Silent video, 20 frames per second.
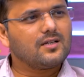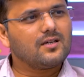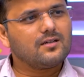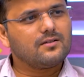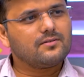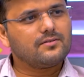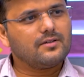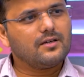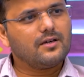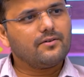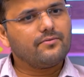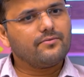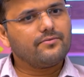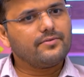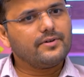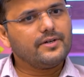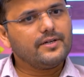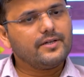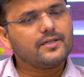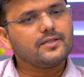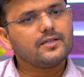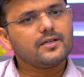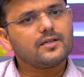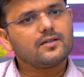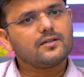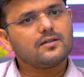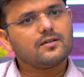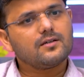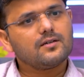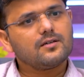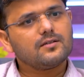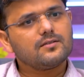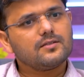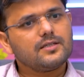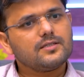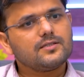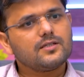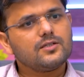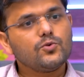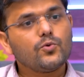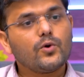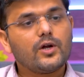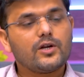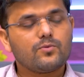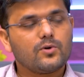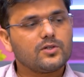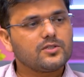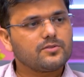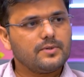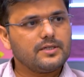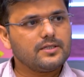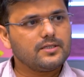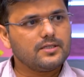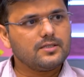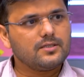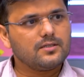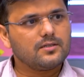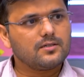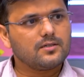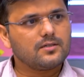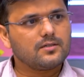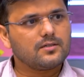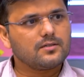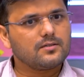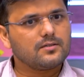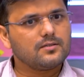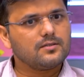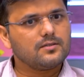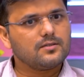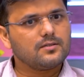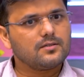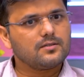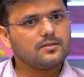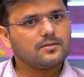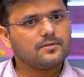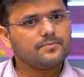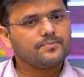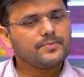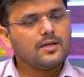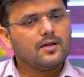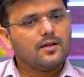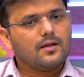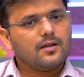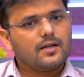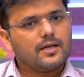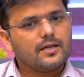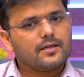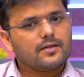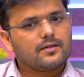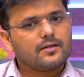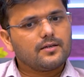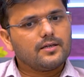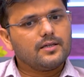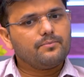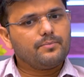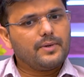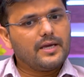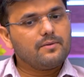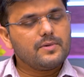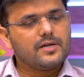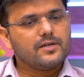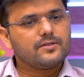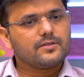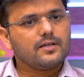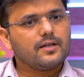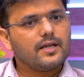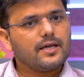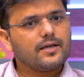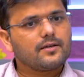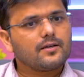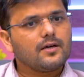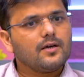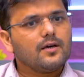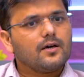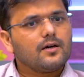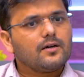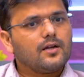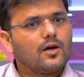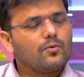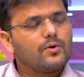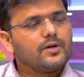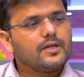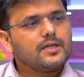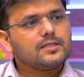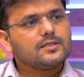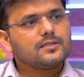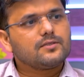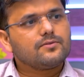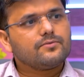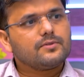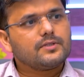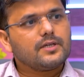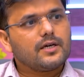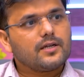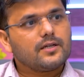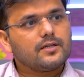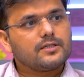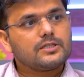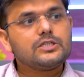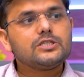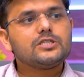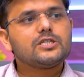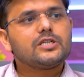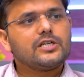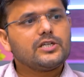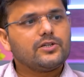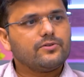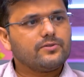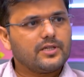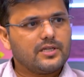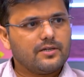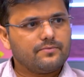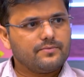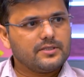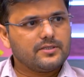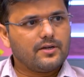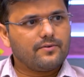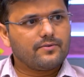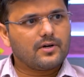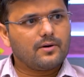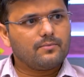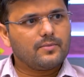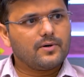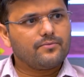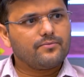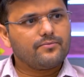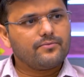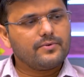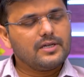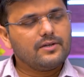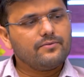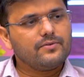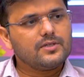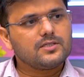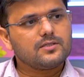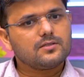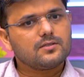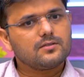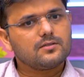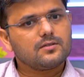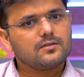are every day there is a new advancement in the like in pain medicine. Like nowadays there are regenerative therapies have come up, in which